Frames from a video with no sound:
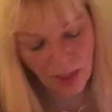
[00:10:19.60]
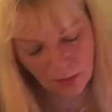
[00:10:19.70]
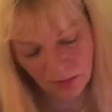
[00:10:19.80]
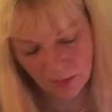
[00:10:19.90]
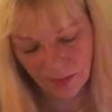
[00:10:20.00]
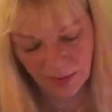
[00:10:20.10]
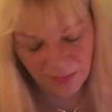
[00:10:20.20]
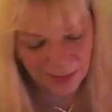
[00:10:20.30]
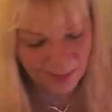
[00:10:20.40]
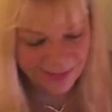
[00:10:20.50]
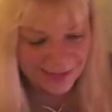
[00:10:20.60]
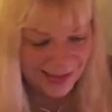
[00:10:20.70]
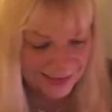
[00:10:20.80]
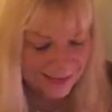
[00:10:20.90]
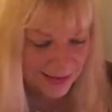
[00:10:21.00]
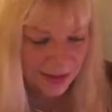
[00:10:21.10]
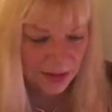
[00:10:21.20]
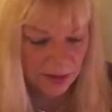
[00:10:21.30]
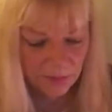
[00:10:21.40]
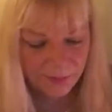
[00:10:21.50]
it could be maybe that
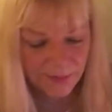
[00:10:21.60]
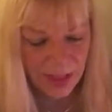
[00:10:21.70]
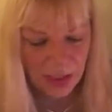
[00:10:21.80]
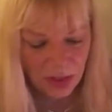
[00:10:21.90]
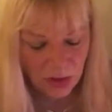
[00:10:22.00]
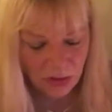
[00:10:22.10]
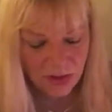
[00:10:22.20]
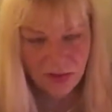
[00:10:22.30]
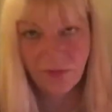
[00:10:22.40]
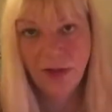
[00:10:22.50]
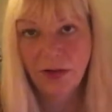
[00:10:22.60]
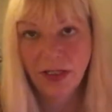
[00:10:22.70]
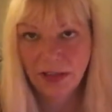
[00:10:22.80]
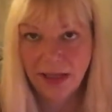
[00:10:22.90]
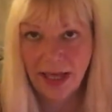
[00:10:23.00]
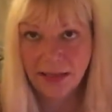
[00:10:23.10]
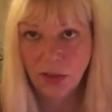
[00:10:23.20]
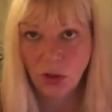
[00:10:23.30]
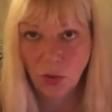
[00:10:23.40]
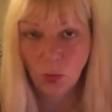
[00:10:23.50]
you're just fearing that
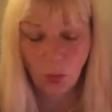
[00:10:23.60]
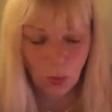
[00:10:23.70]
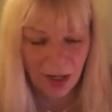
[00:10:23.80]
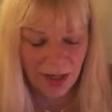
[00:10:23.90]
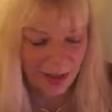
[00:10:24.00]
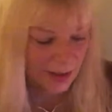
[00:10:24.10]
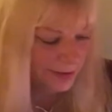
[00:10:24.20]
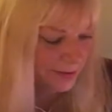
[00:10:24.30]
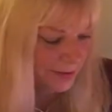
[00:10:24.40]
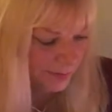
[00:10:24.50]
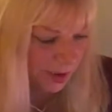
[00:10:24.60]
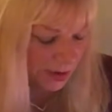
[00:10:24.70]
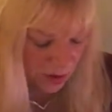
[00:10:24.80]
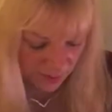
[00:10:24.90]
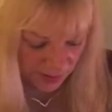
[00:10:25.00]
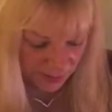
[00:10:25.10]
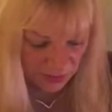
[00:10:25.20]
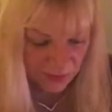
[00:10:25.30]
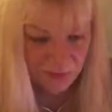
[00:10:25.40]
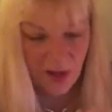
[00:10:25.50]
you might not be able
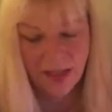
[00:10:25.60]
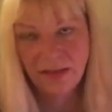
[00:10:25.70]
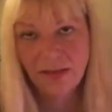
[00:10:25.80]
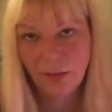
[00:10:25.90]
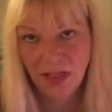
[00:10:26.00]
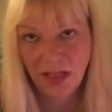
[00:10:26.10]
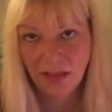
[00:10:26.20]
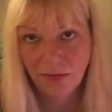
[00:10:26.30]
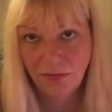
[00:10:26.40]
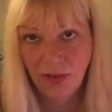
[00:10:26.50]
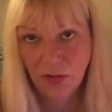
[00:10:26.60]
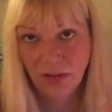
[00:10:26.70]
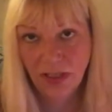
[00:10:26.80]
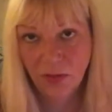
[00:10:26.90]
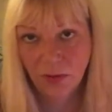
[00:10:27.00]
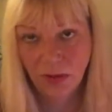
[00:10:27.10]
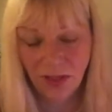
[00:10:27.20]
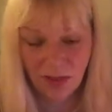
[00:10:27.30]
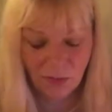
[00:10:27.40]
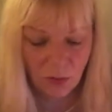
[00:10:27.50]
to find something in the field that you were
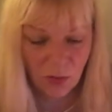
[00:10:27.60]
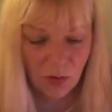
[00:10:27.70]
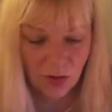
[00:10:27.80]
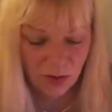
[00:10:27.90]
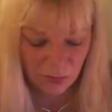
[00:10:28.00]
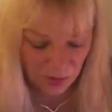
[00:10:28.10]
looking for, or your